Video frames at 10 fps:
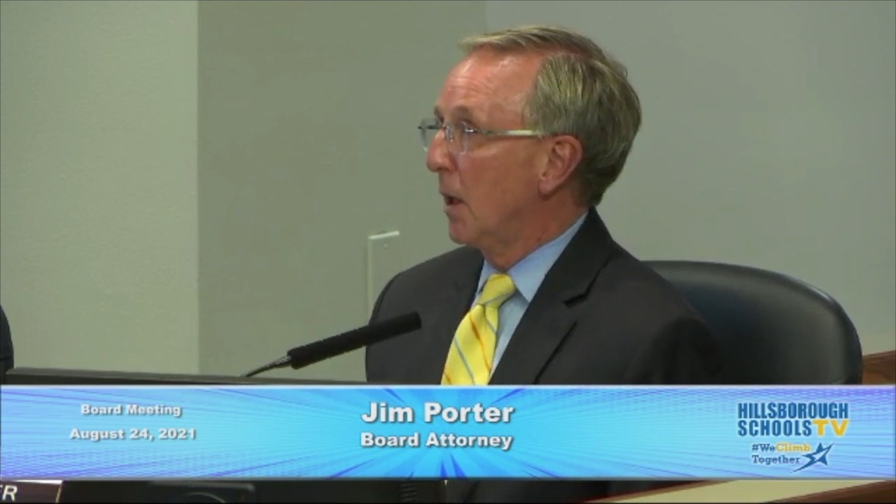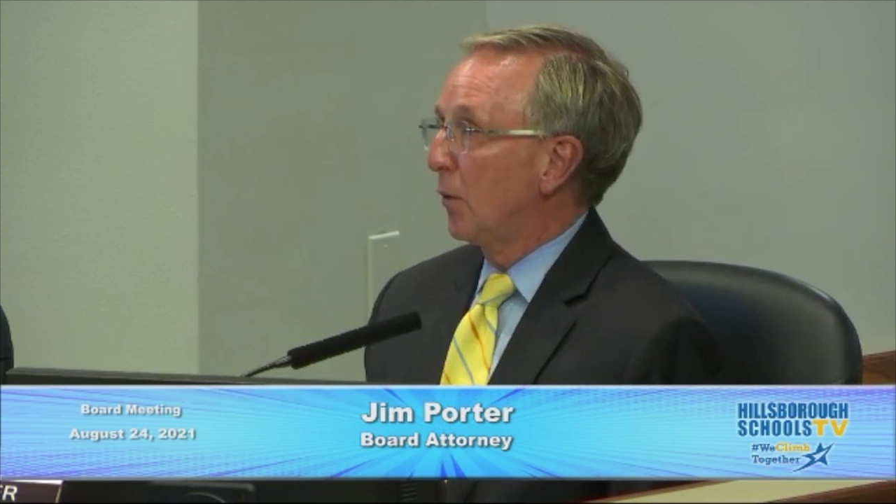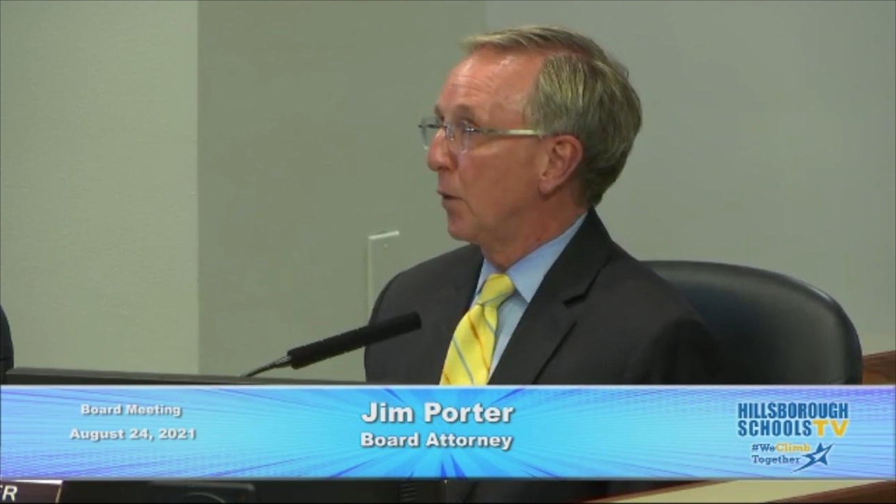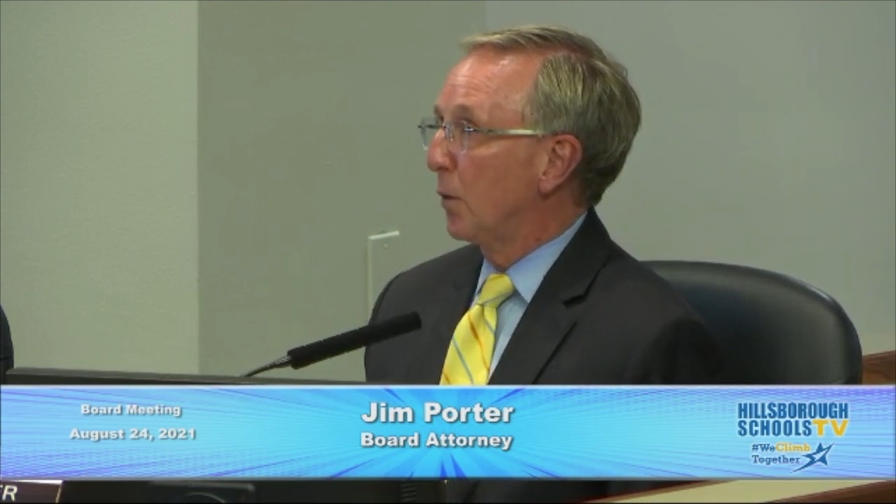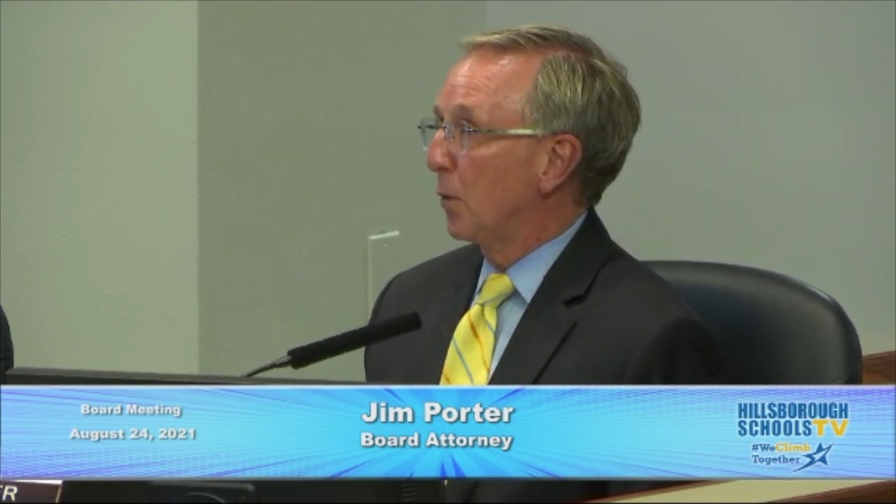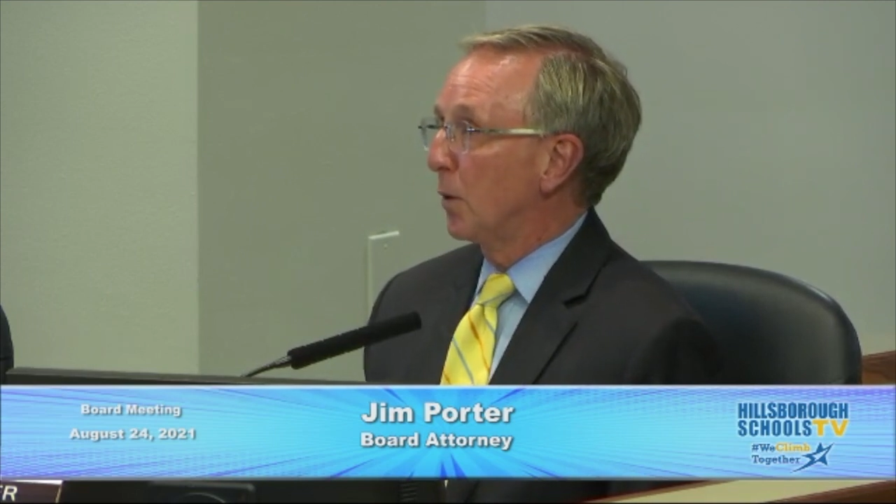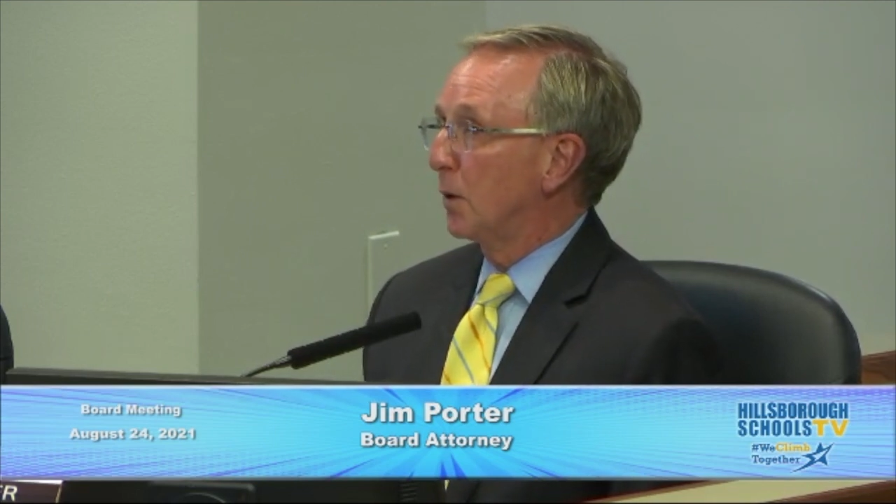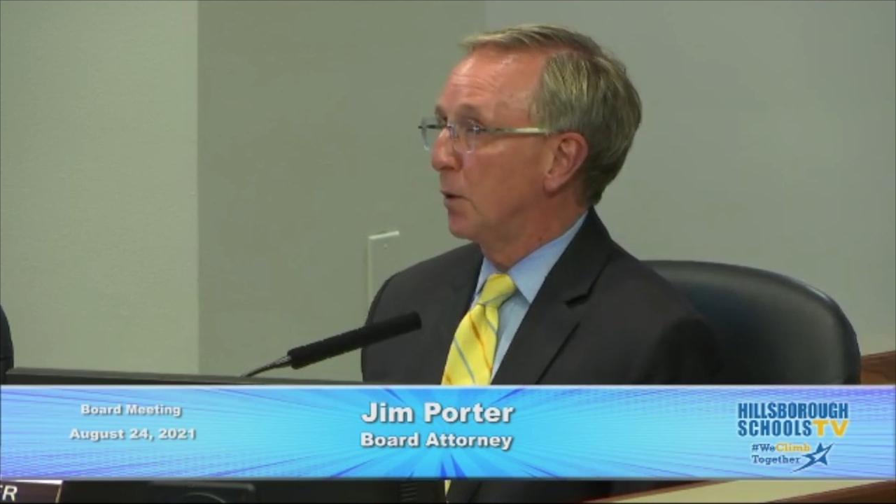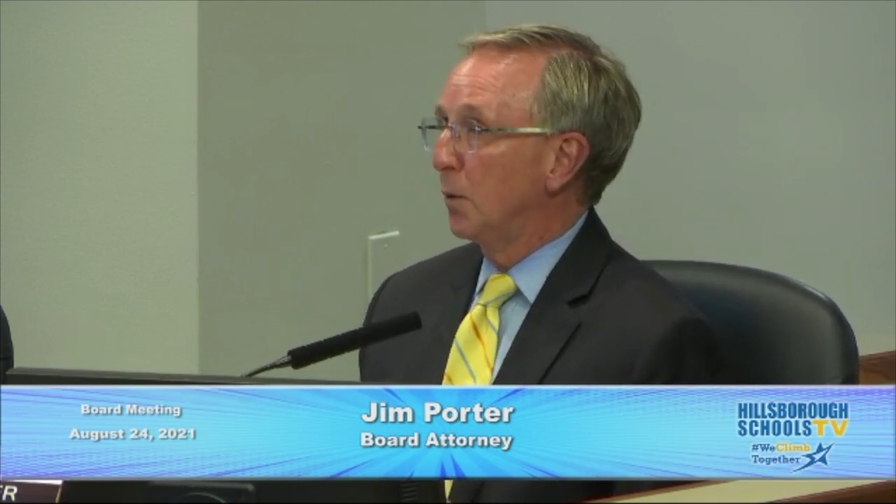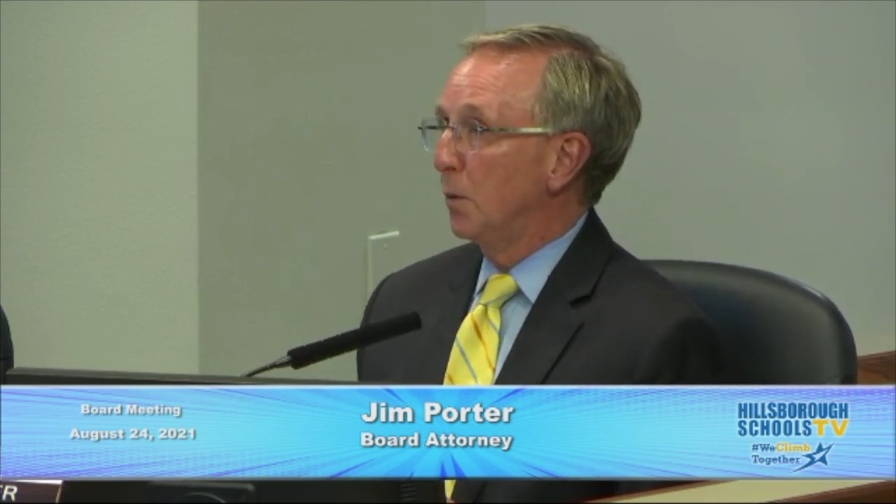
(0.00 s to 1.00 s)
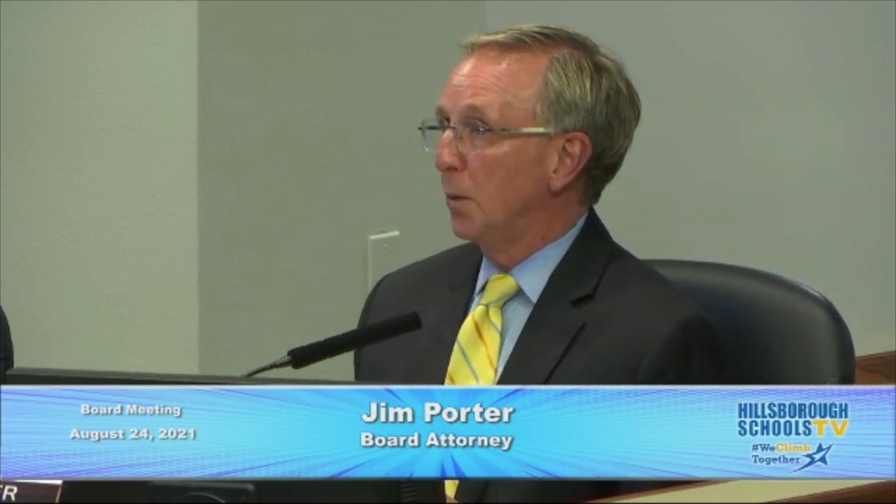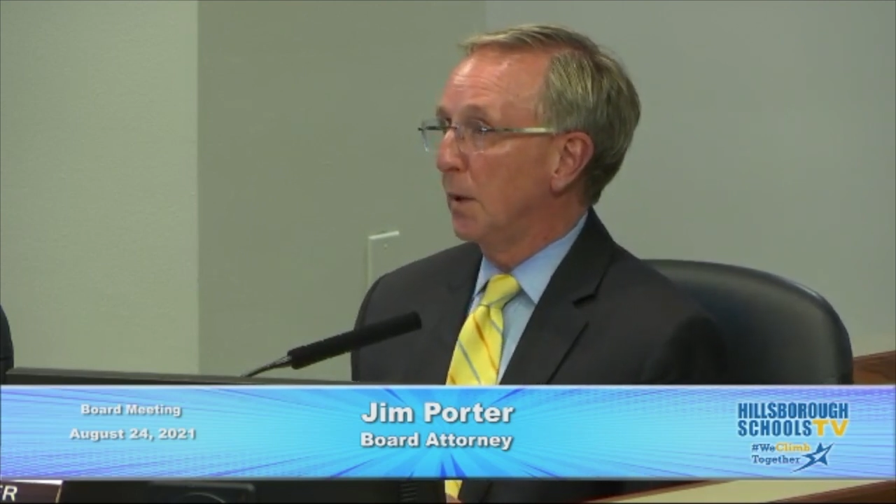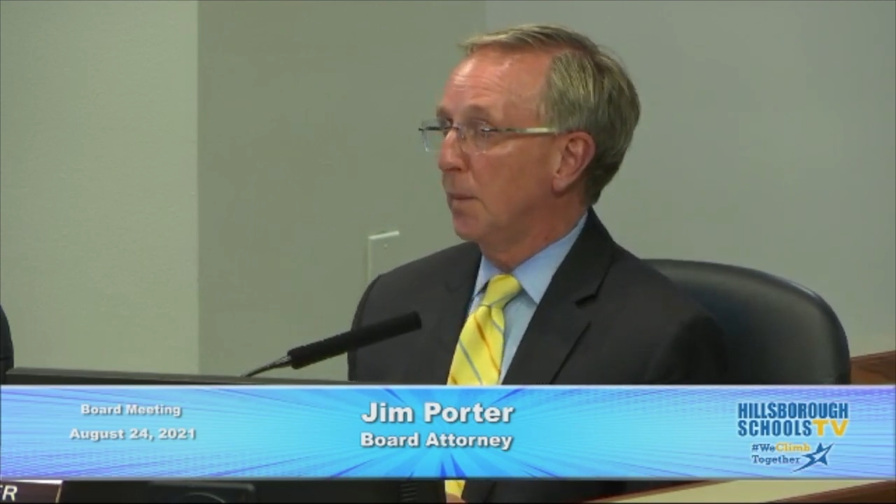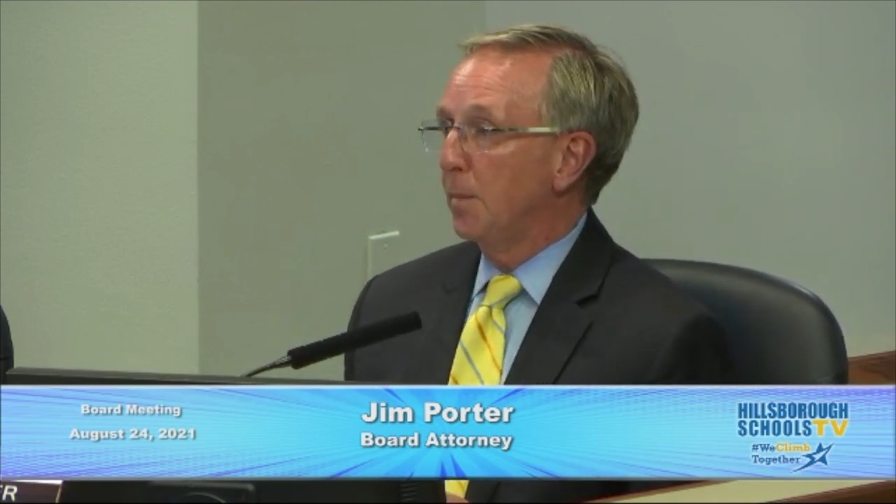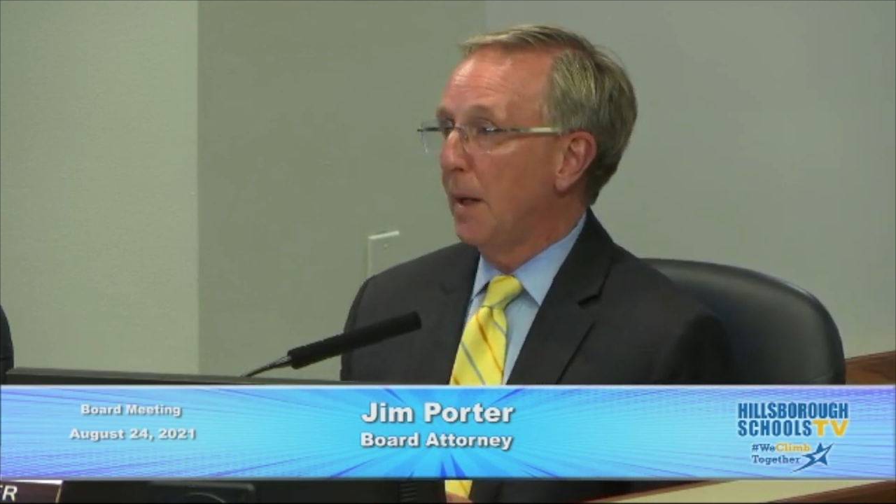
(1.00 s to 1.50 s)
So in order to
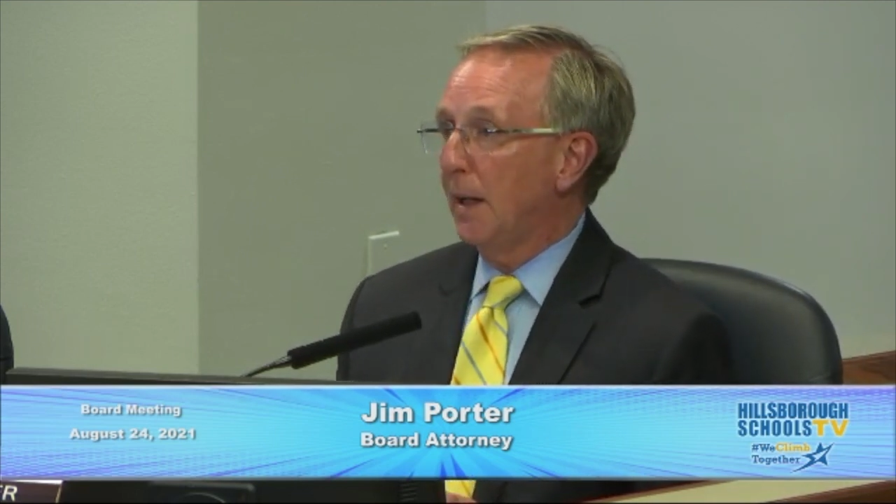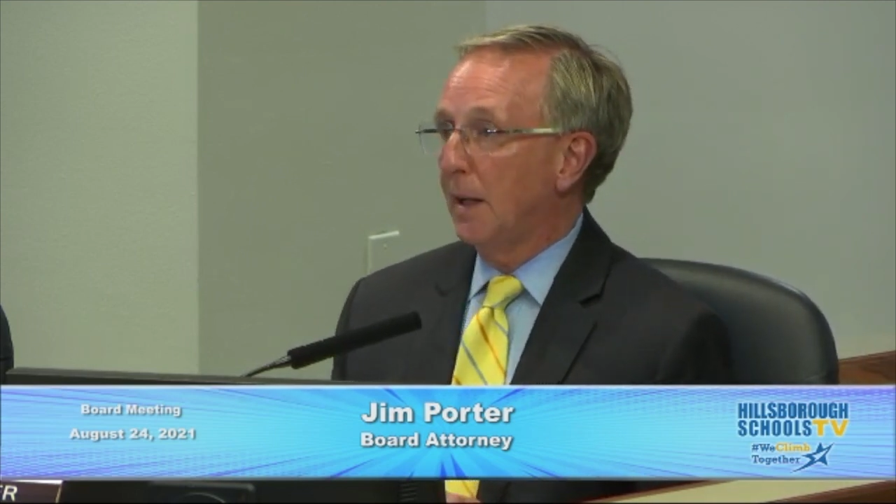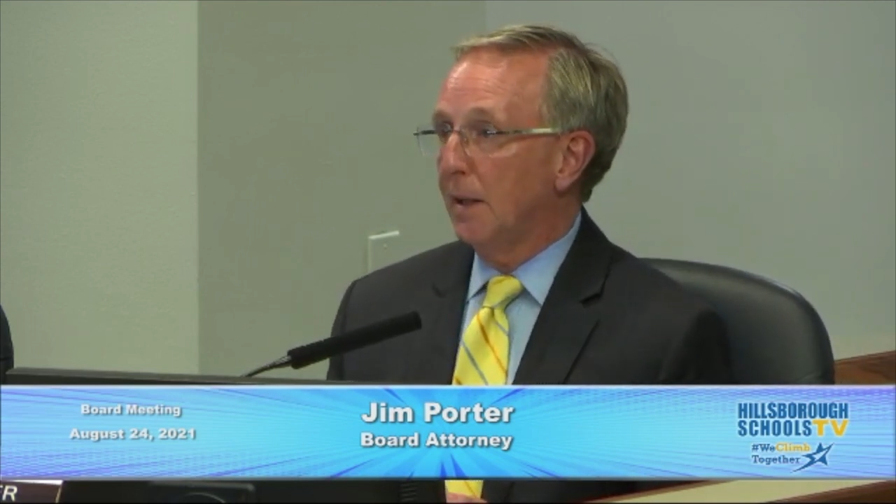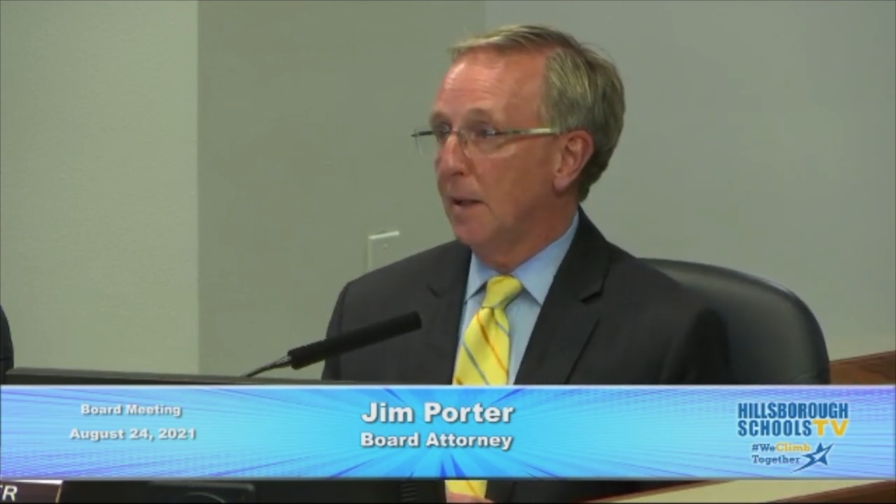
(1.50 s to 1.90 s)
make